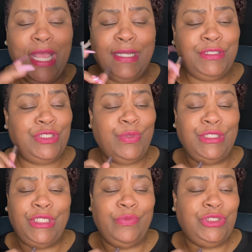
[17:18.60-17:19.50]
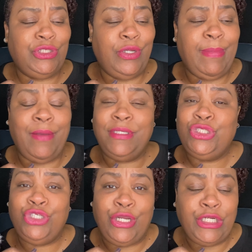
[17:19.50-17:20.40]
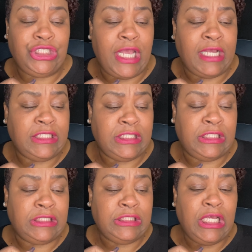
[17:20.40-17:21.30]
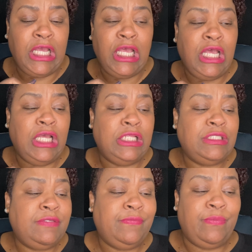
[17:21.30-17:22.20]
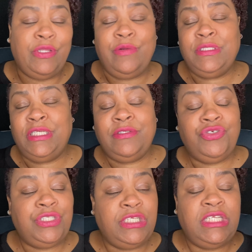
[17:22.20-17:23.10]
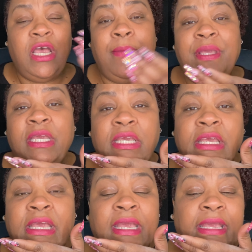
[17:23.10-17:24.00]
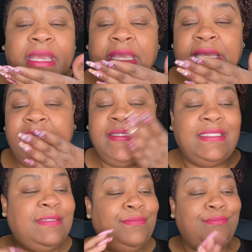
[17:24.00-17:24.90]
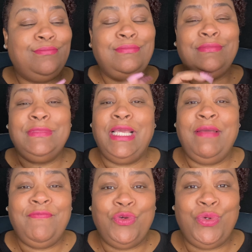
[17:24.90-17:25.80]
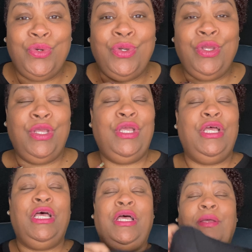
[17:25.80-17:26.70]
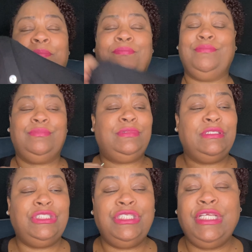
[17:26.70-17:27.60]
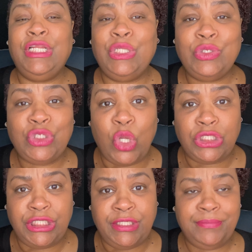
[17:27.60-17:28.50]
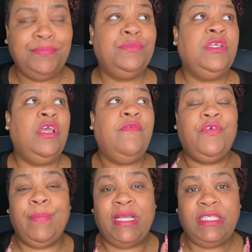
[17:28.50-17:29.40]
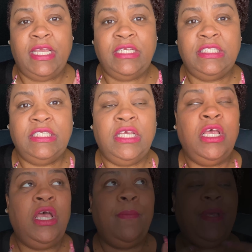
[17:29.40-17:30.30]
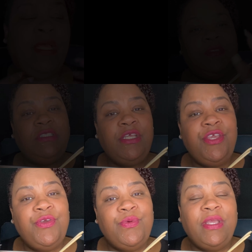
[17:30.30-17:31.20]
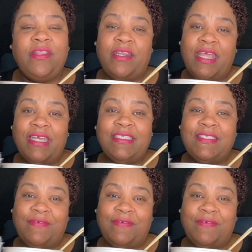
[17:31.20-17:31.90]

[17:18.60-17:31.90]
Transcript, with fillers: I just wanted to know what you thought about Mr. Derrick Jaxn. I thought it was an interesting topic, and I'm full. Um, she's getting a little salty for my taste, but will see you in the next